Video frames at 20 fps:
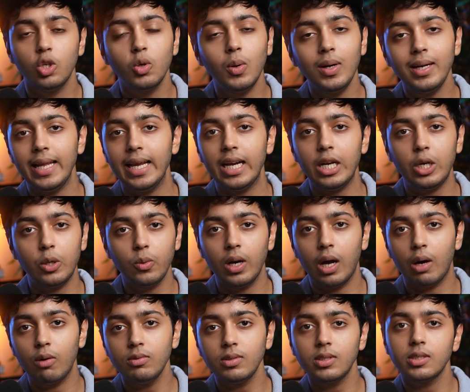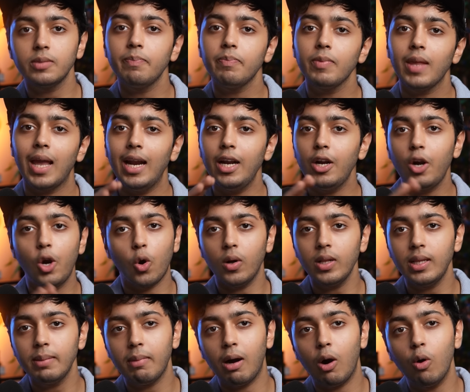You will take 2 nouns and draw
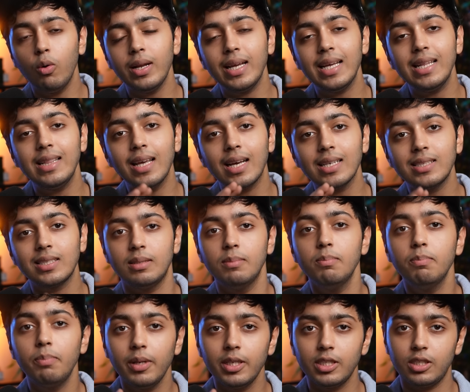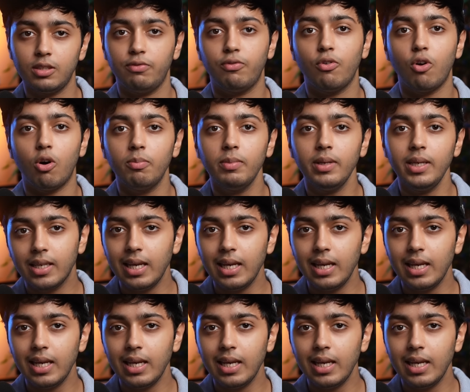them out in their simplest form.